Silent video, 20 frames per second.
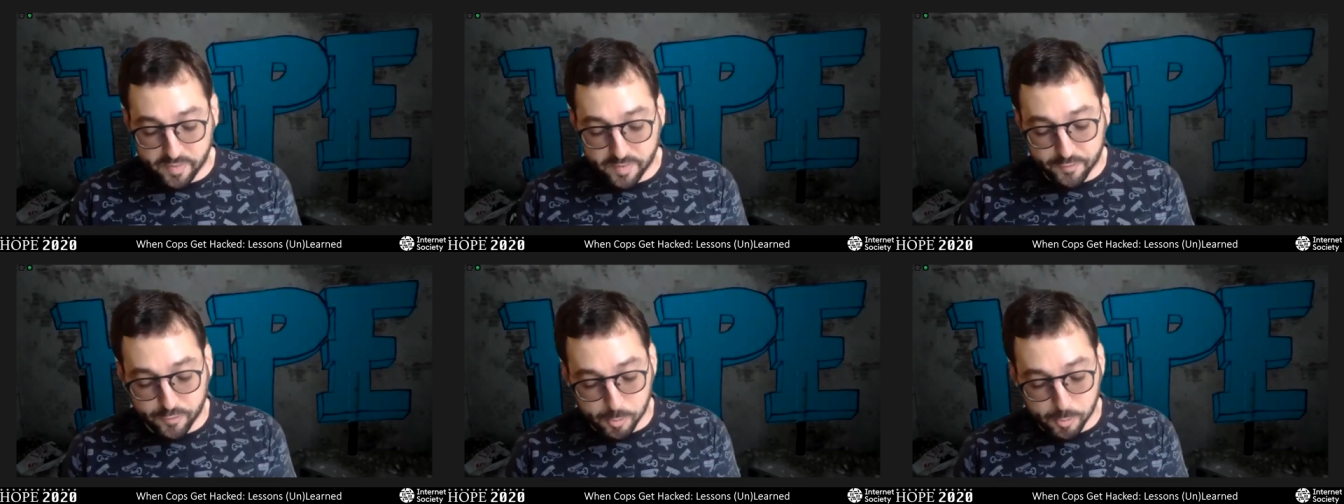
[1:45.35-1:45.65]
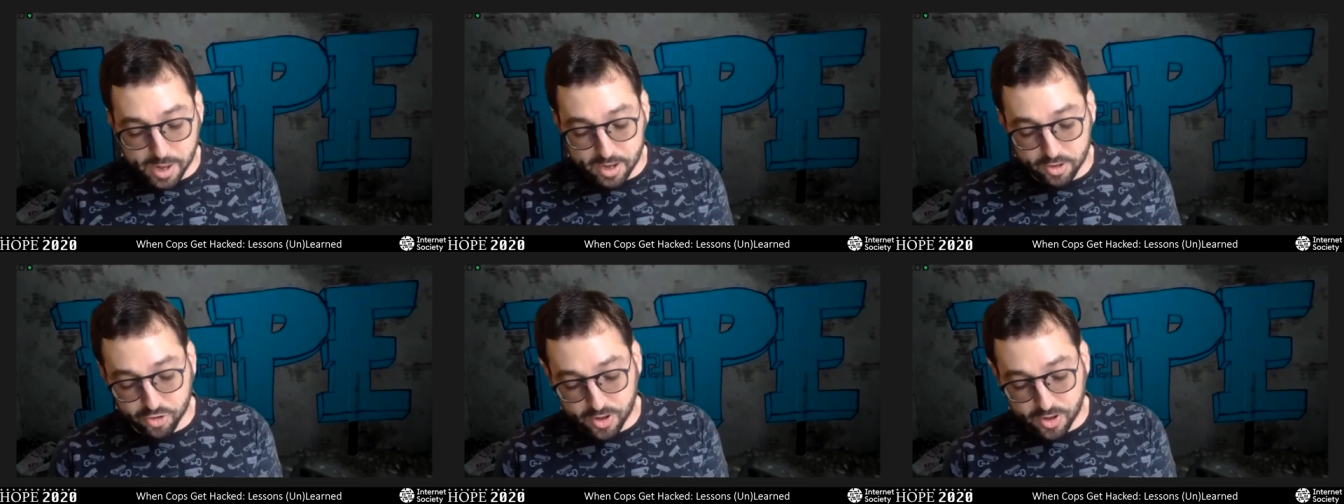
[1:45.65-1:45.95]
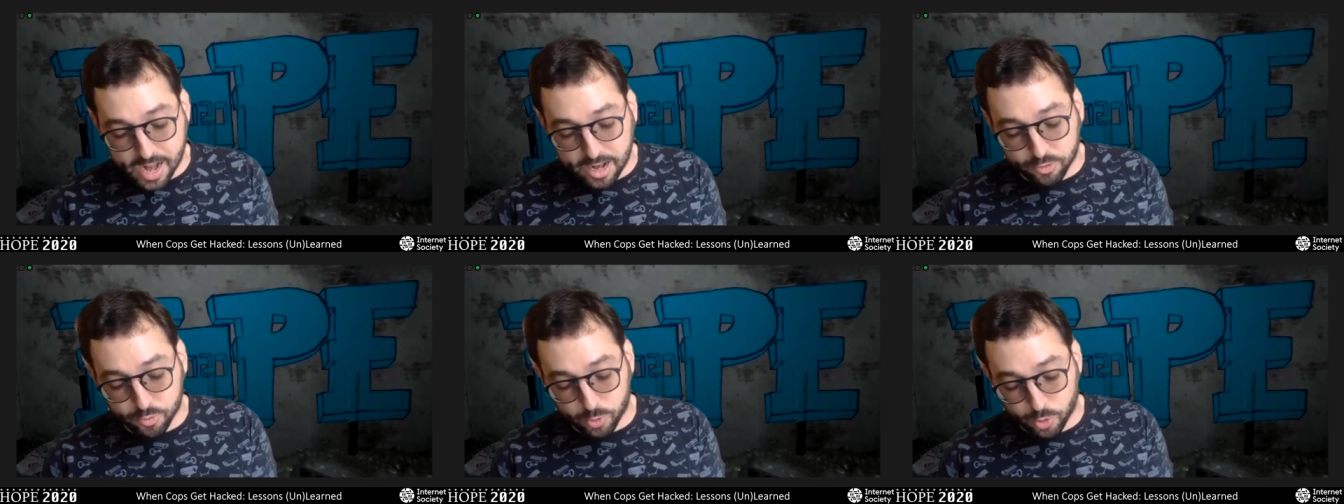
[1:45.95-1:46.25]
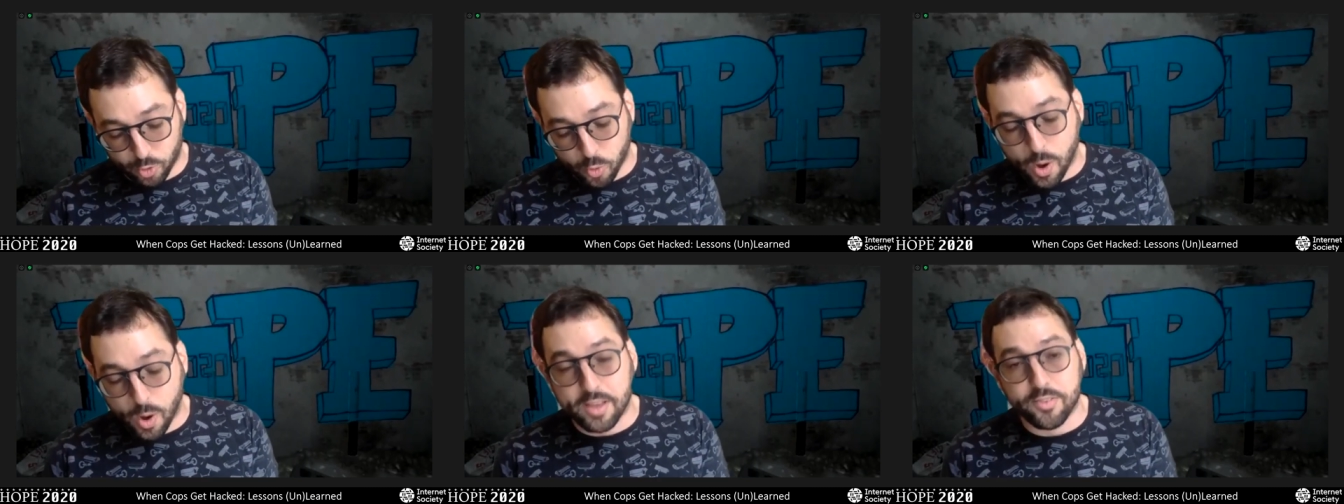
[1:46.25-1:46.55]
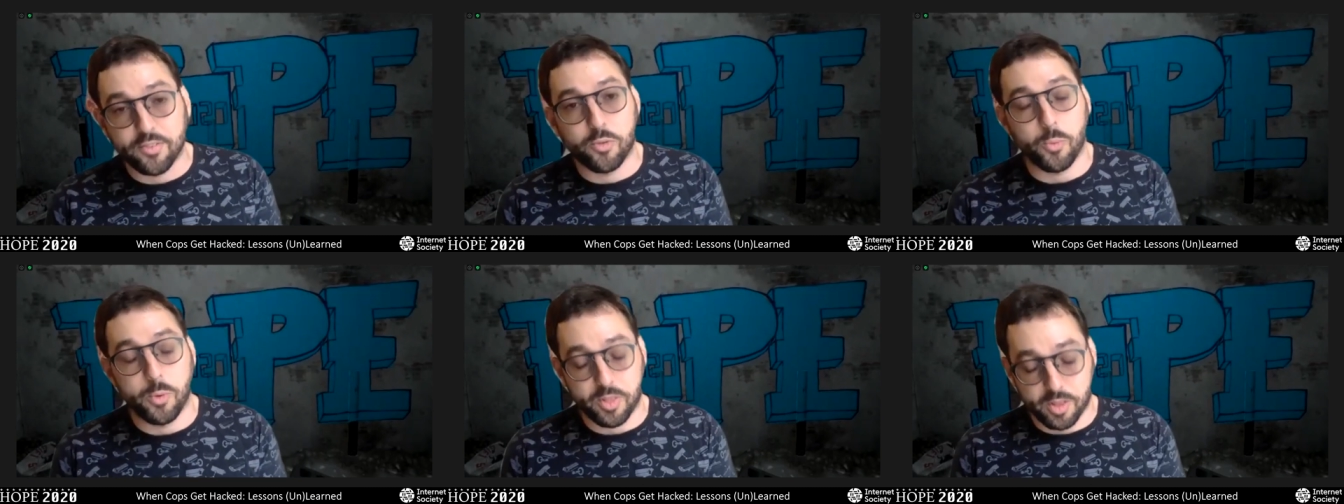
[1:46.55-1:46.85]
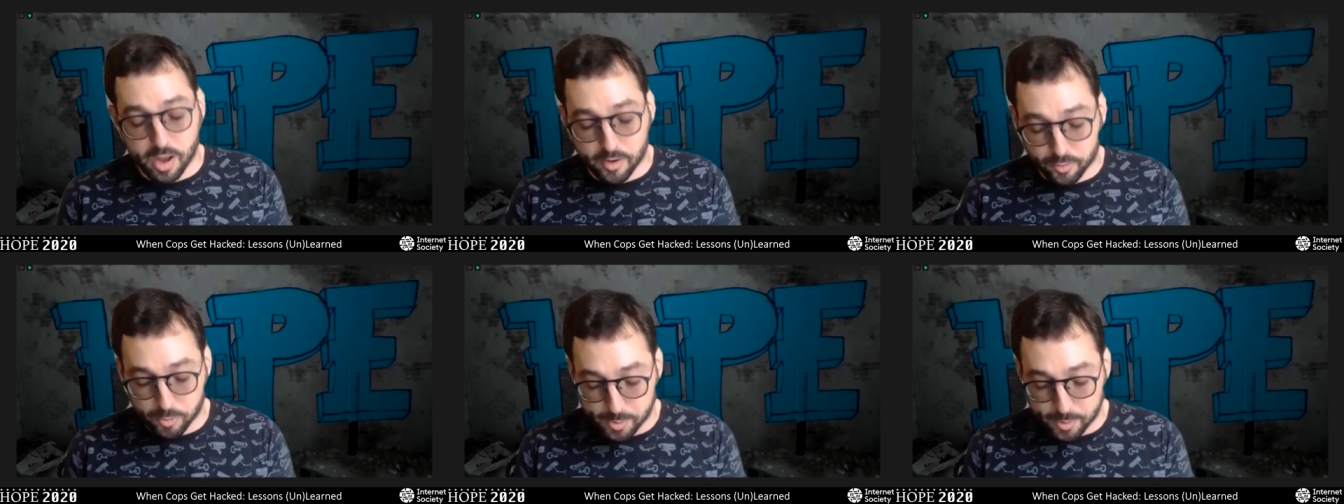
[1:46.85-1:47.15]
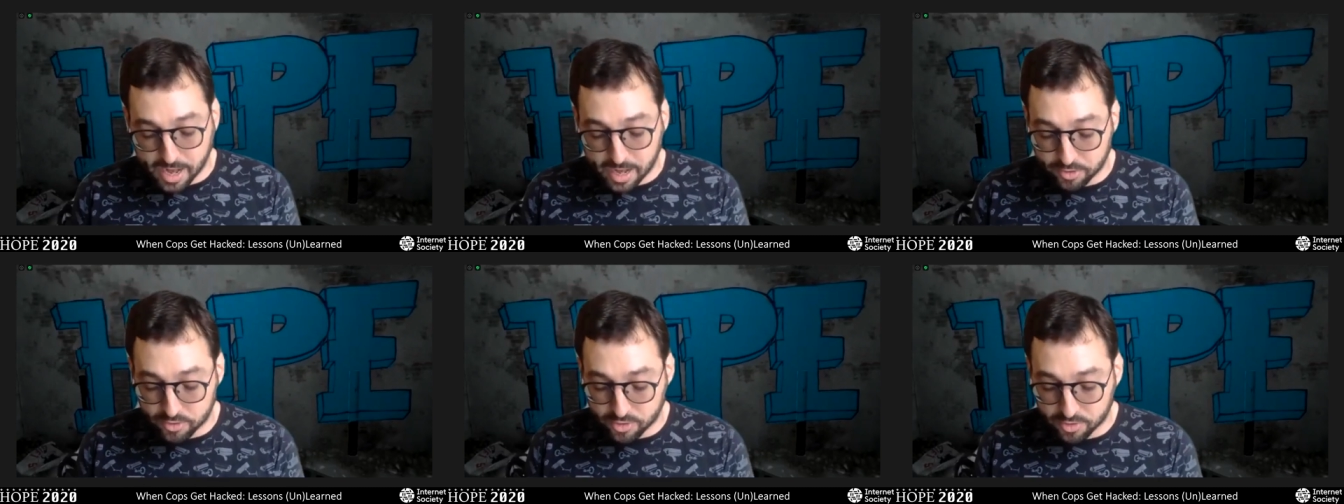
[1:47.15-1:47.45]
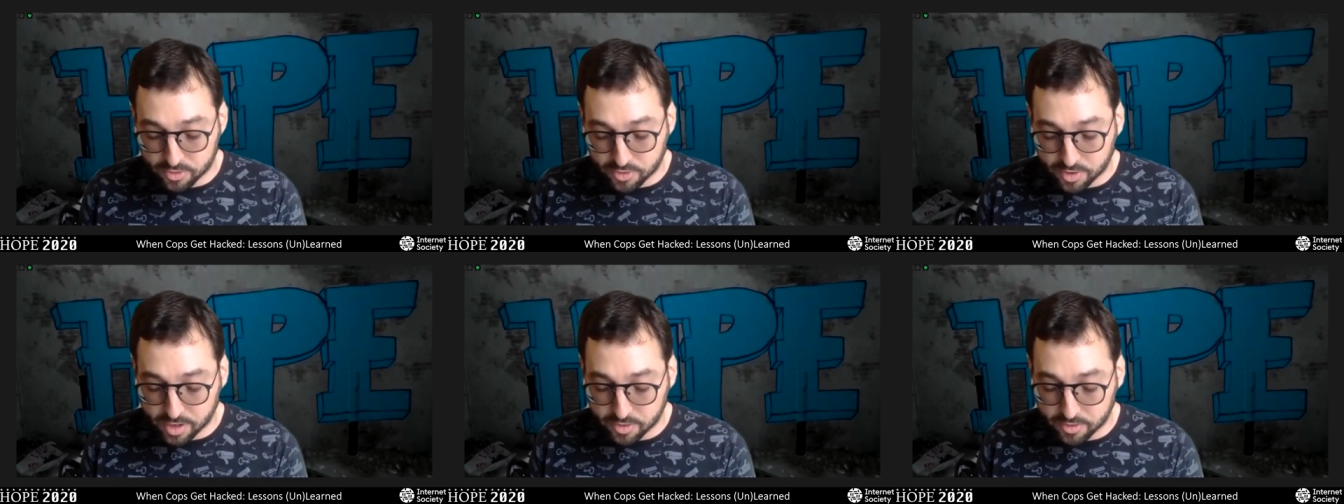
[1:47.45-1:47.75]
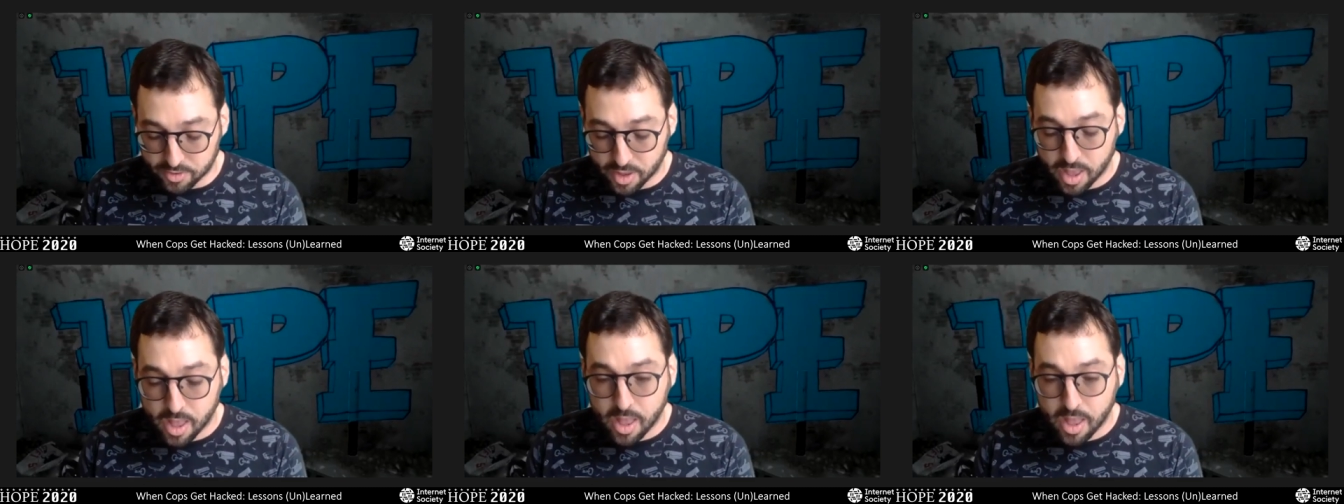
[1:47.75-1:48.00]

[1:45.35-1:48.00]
Information Act requests with government agencies.